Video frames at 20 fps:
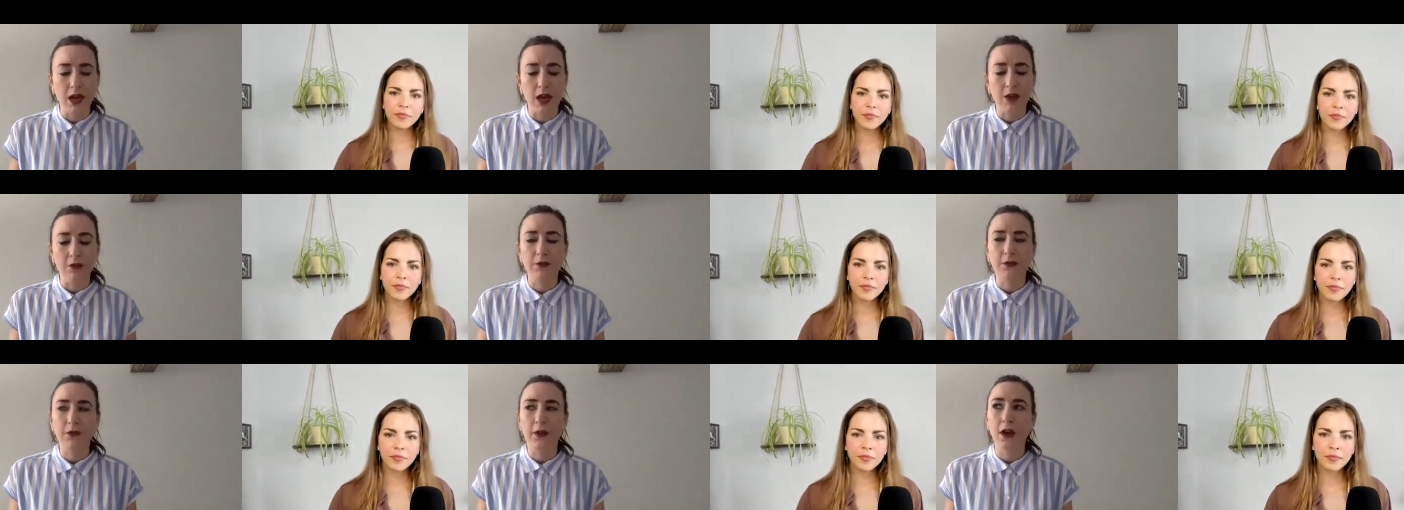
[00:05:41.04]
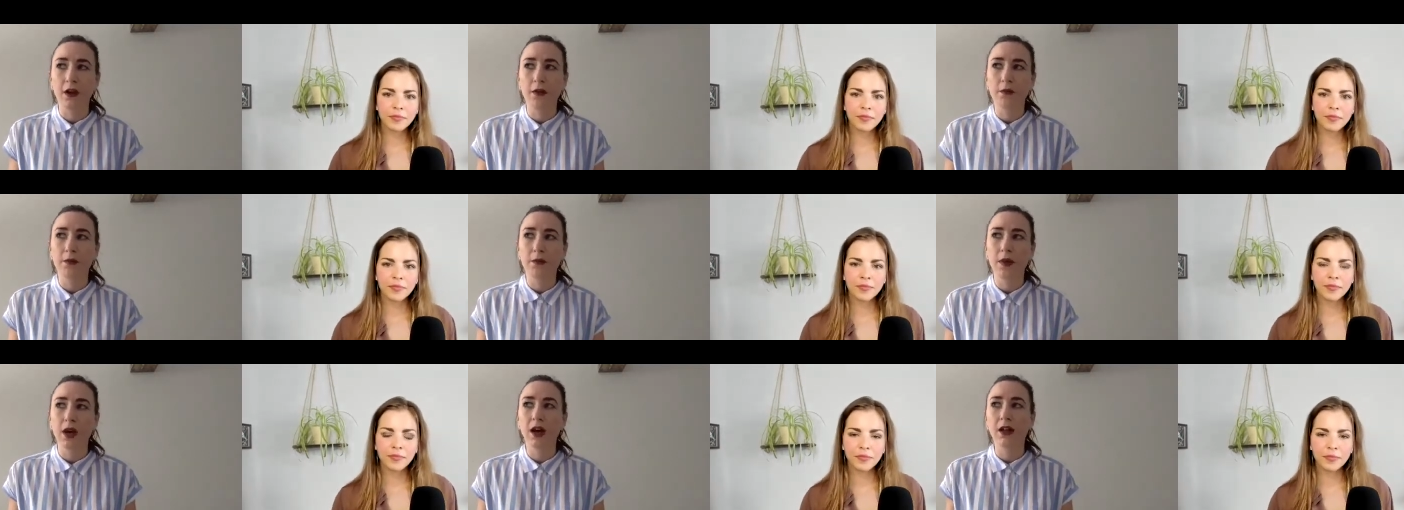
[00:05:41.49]
Speaker 1: From
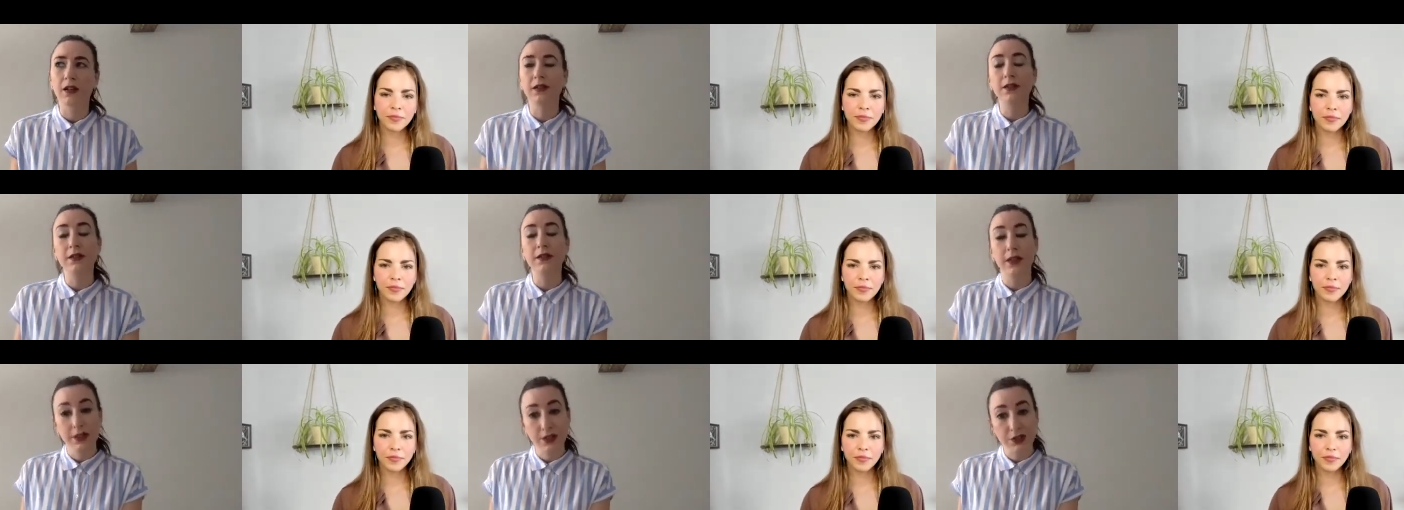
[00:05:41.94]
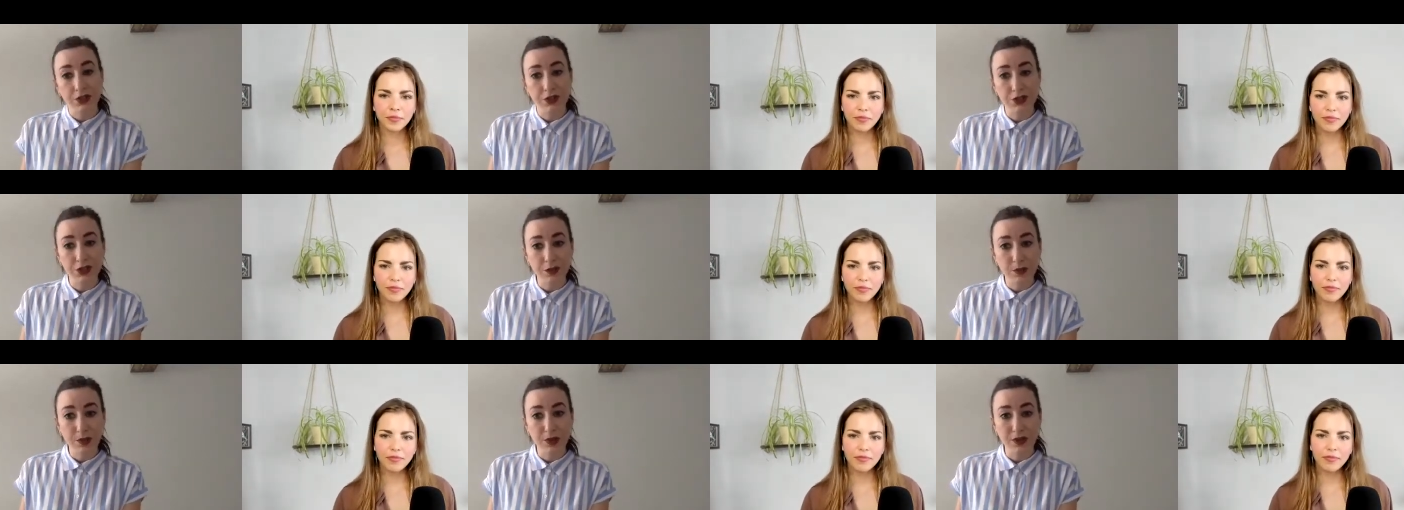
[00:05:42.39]
a listener's
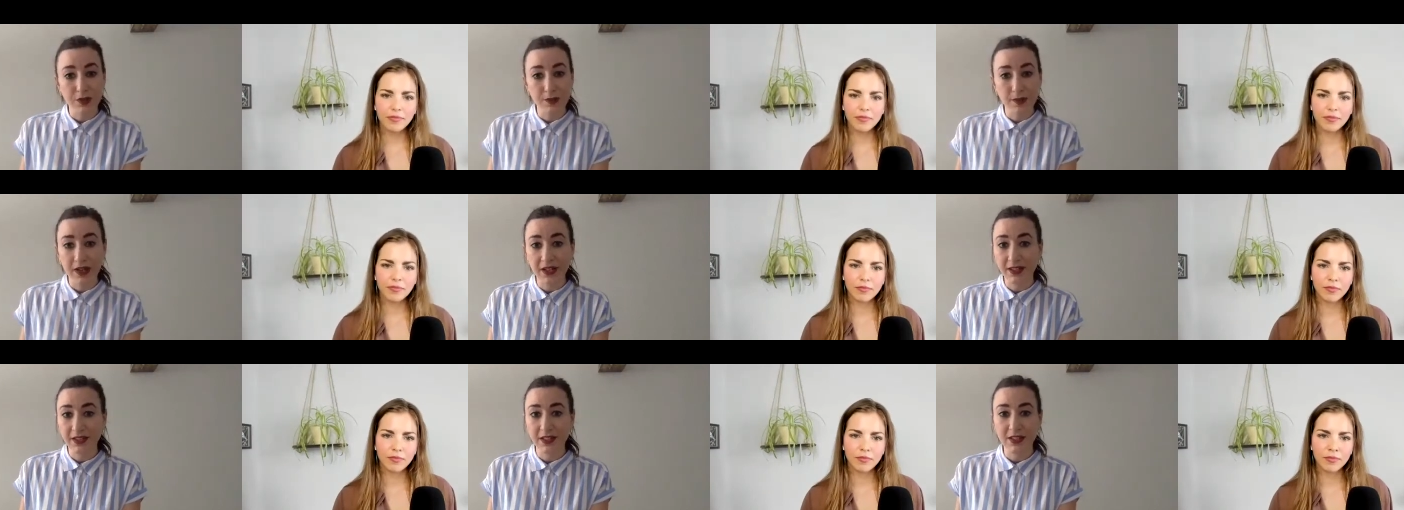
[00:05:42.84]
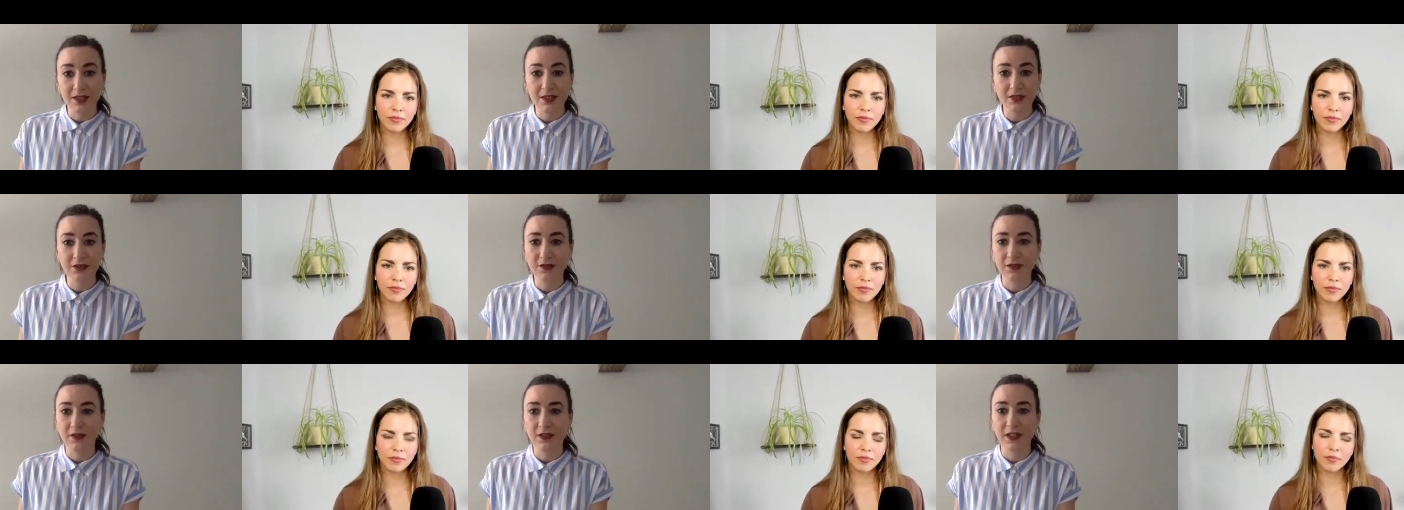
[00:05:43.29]
perspective,
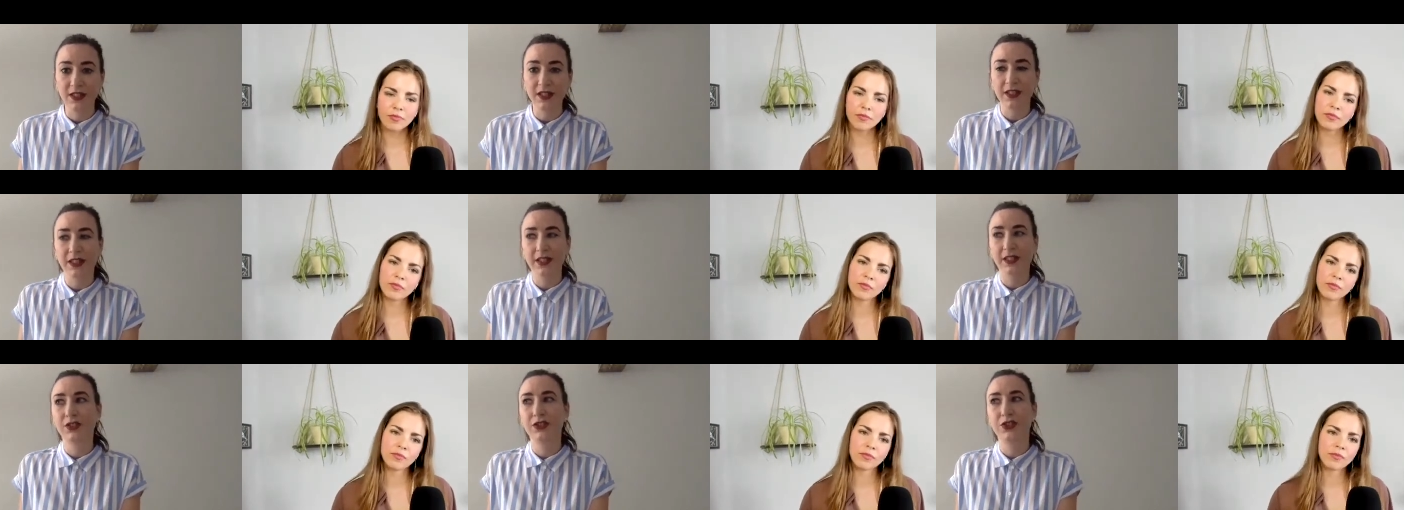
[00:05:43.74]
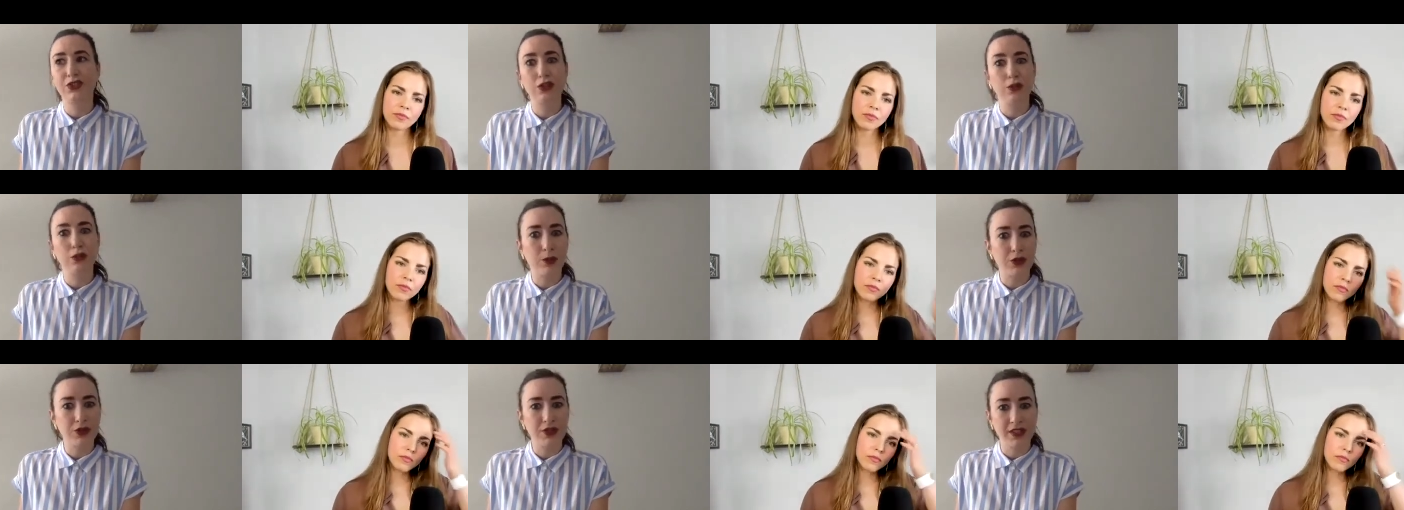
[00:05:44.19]
it's super
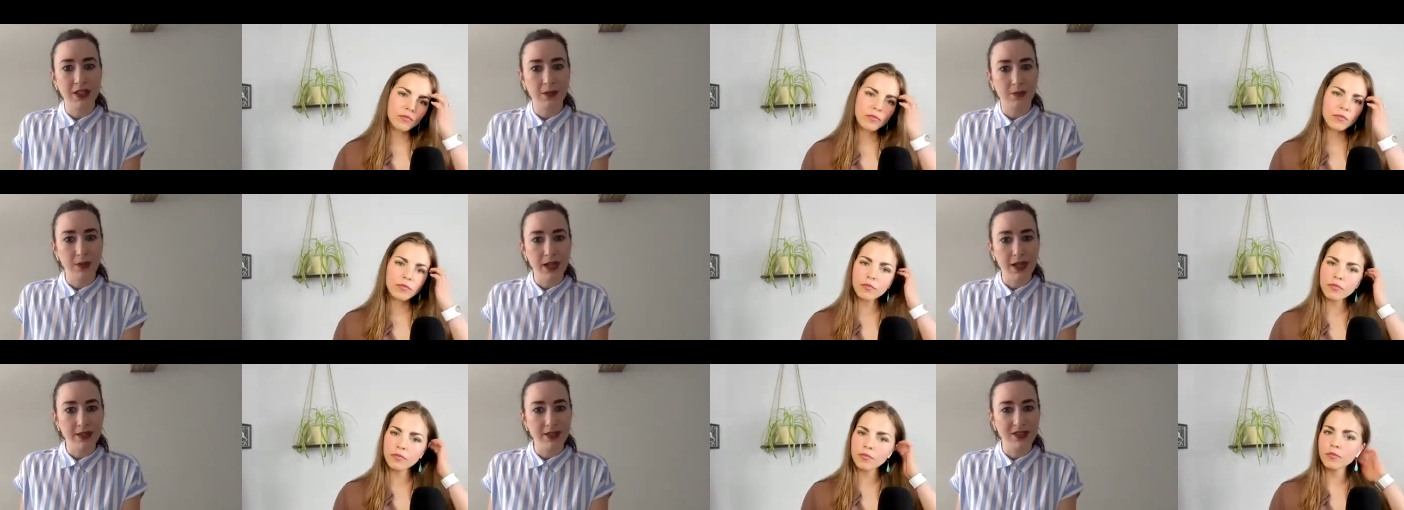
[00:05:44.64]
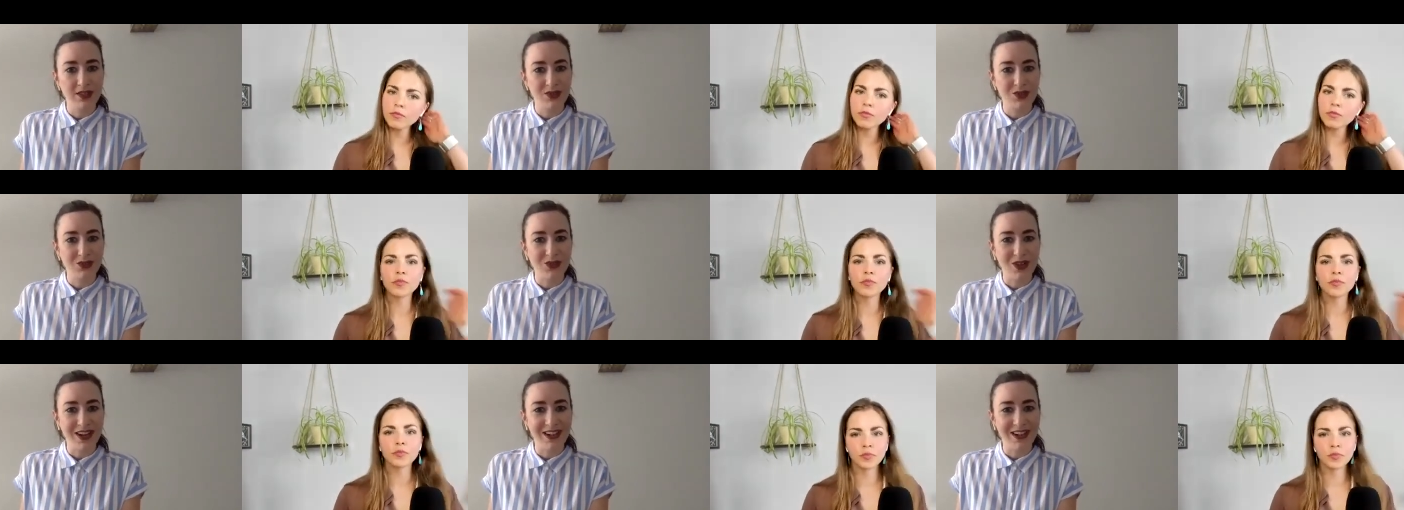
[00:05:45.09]
seamless, right?